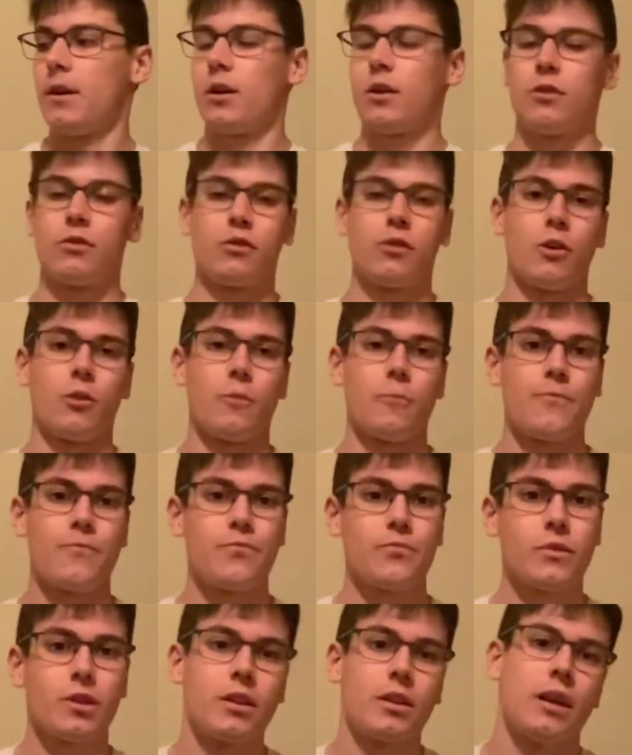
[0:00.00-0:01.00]
So
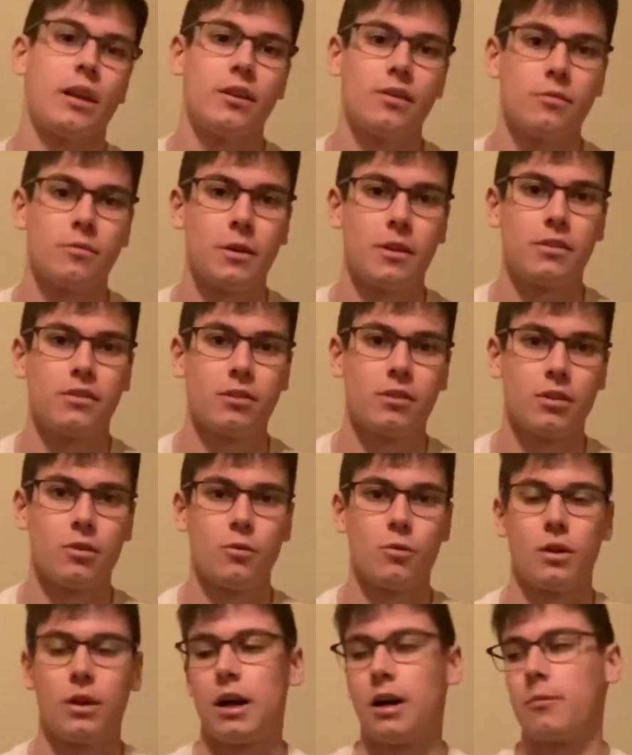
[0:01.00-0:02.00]
that is basically what
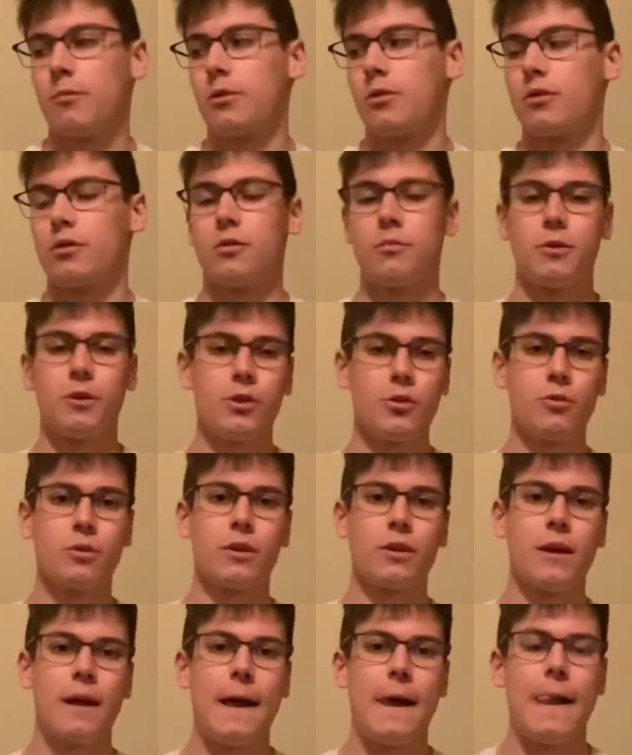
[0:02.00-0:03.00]
I'm going to be doing.
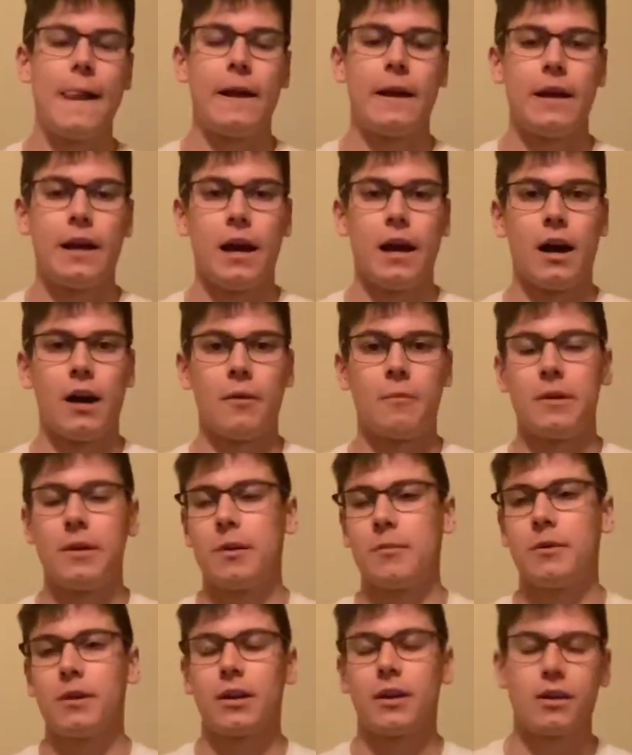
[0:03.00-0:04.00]
And I'm
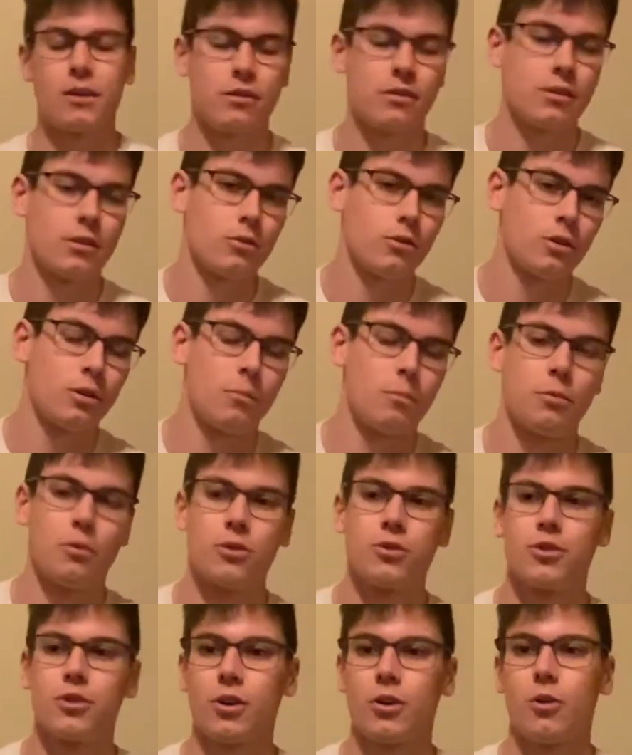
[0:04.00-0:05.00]
not going to sell you any
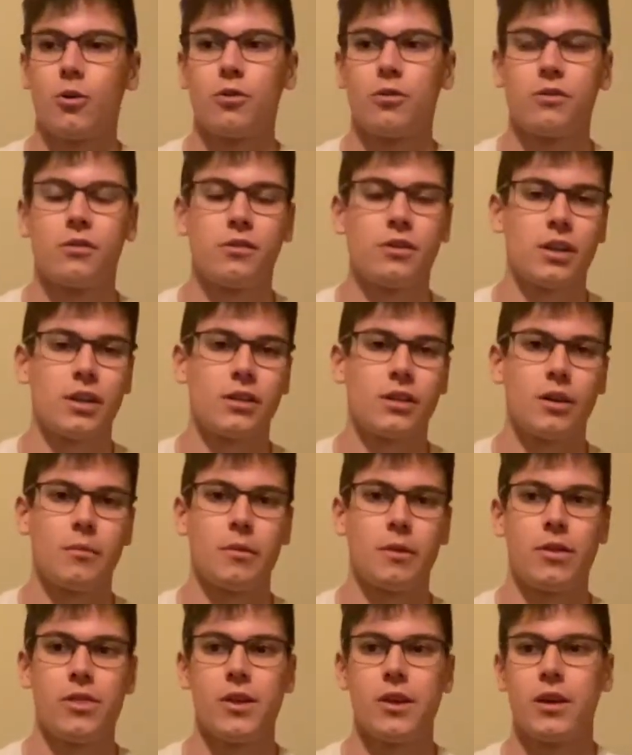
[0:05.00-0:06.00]
bullshit courses. That's not my
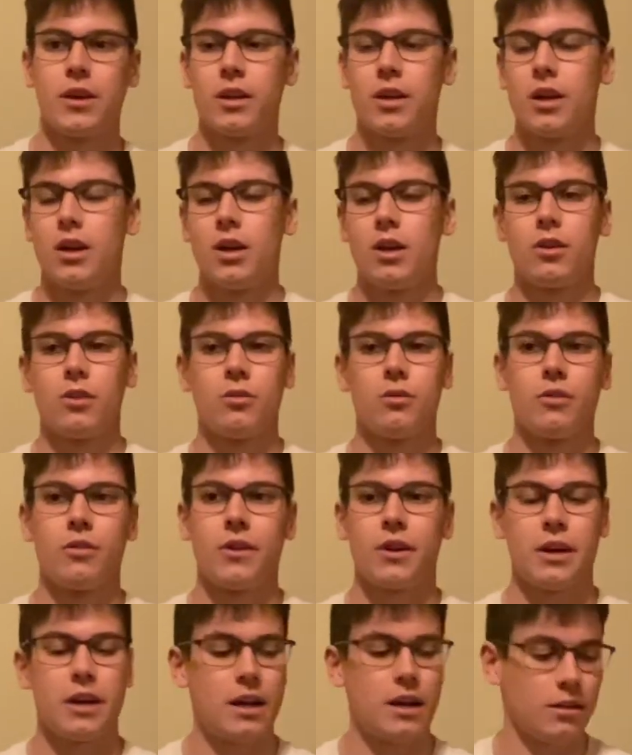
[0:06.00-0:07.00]
thing. The only thing
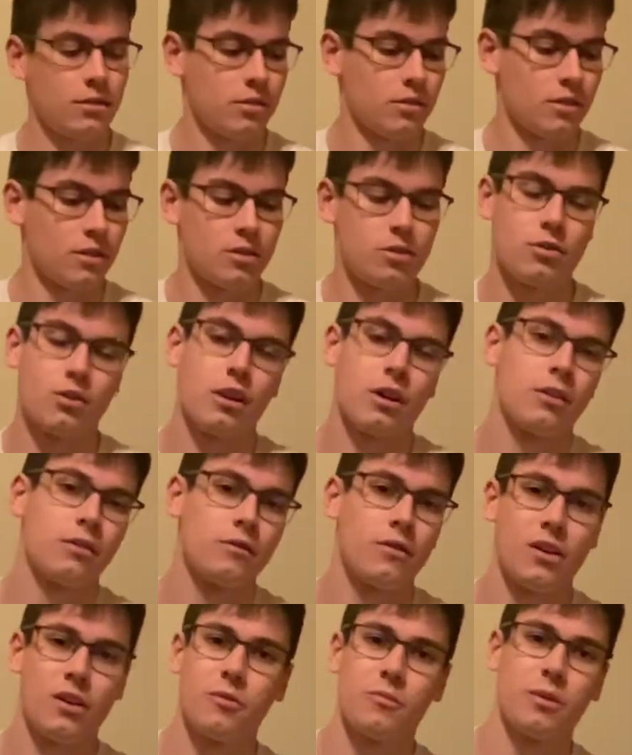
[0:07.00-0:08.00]
I ask is that you guys
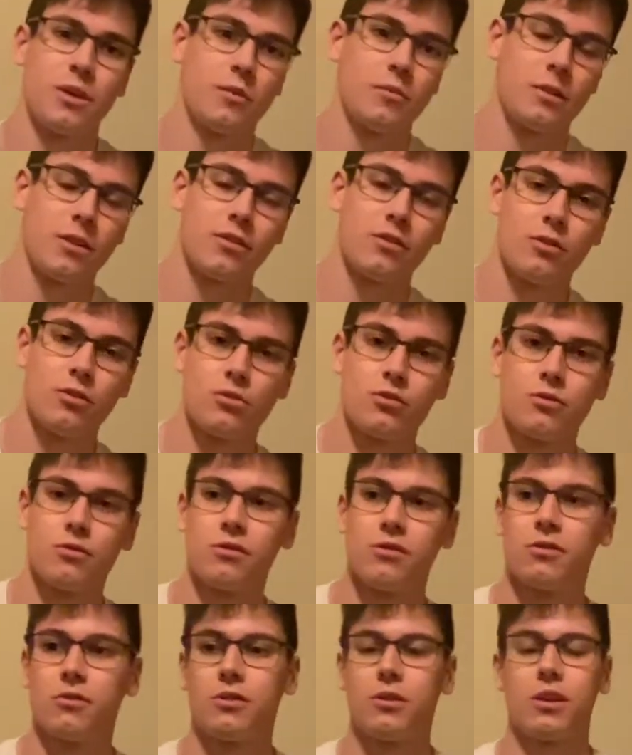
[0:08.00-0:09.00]
follow me on my socials so
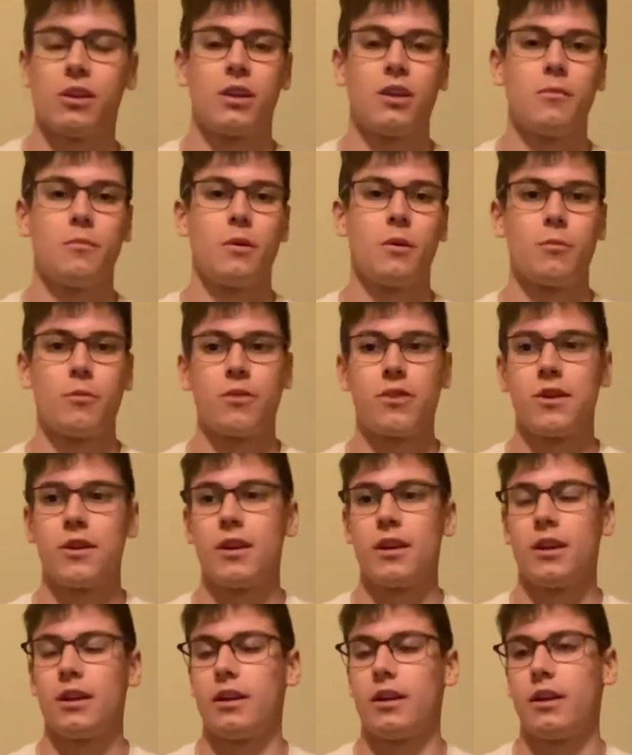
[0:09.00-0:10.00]
you can keep up with it,
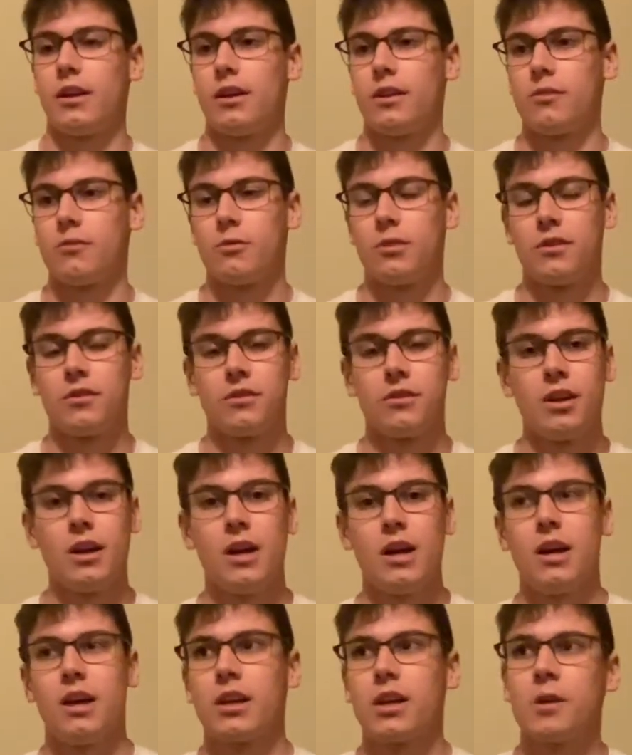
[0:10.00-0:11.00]
and as well as
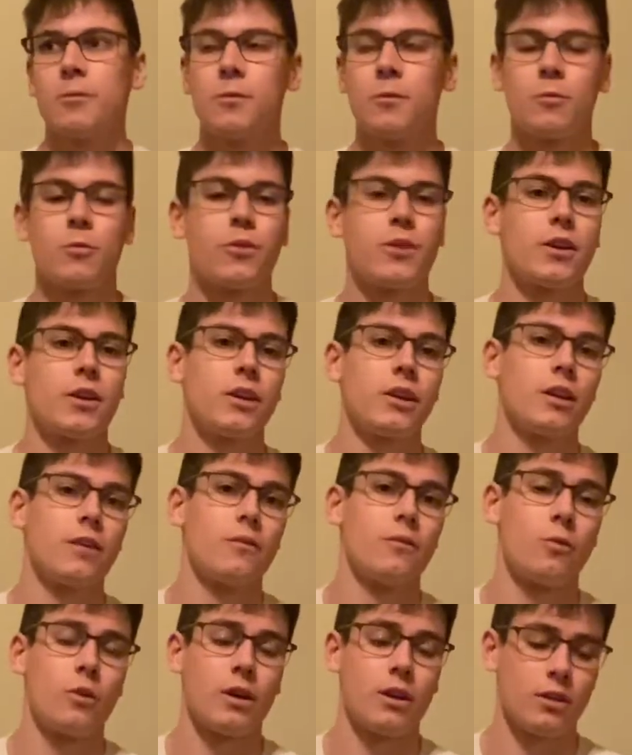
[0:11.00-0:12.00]
keep up with any
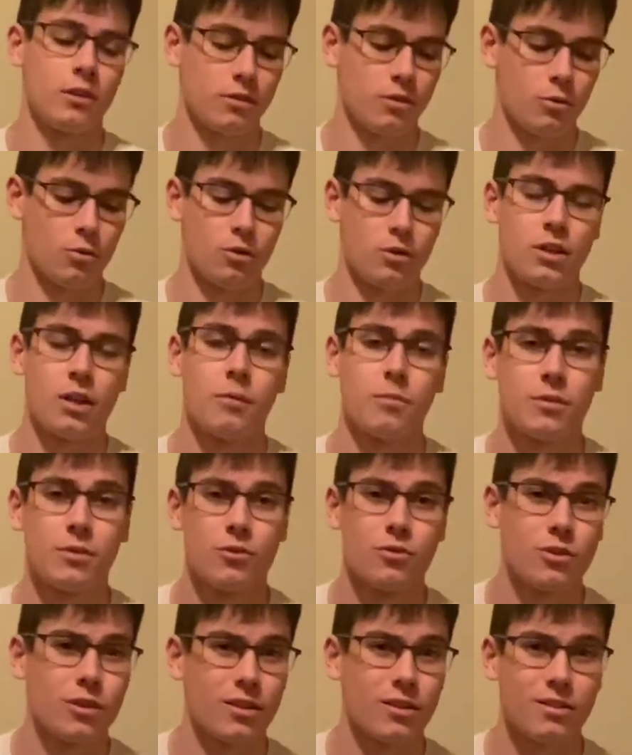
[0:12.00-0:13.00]
giveaways or tips and
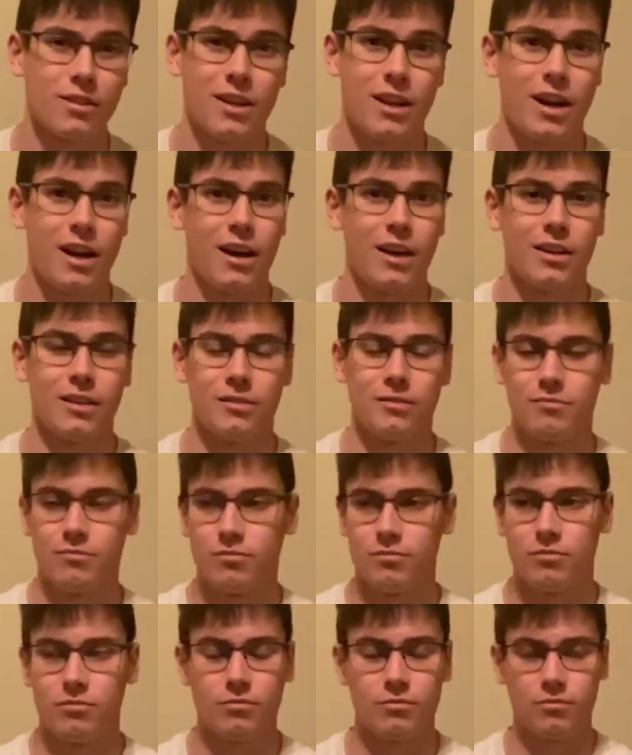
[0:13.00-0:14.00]
tricks that I
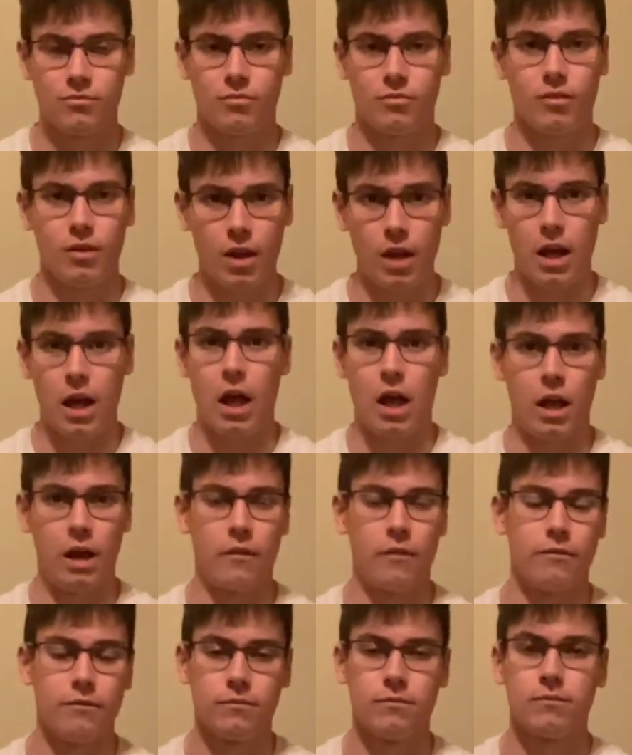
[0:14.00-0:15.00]
have
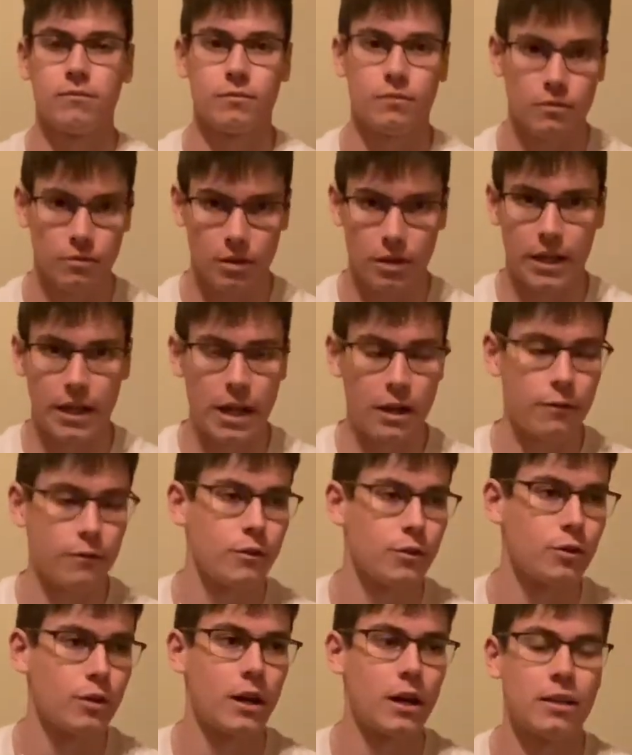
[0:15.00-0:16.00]
laid out for
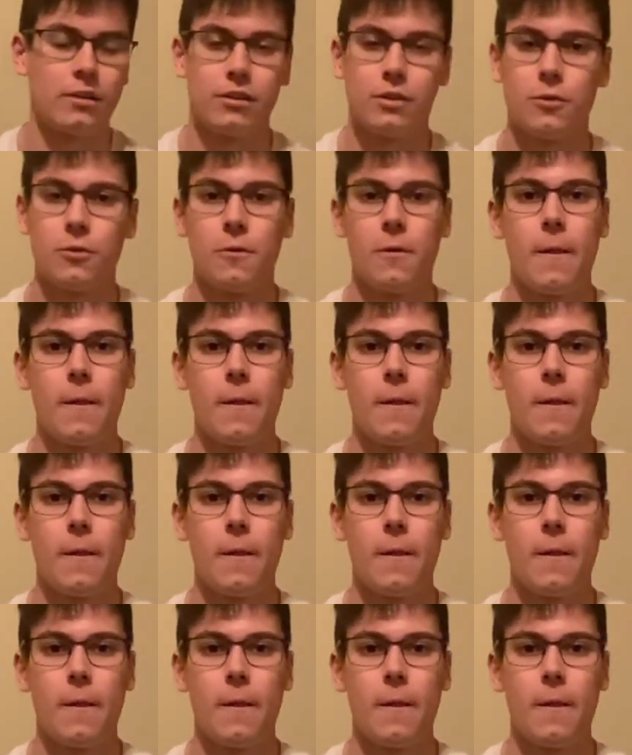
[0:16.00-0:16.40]
you guys here.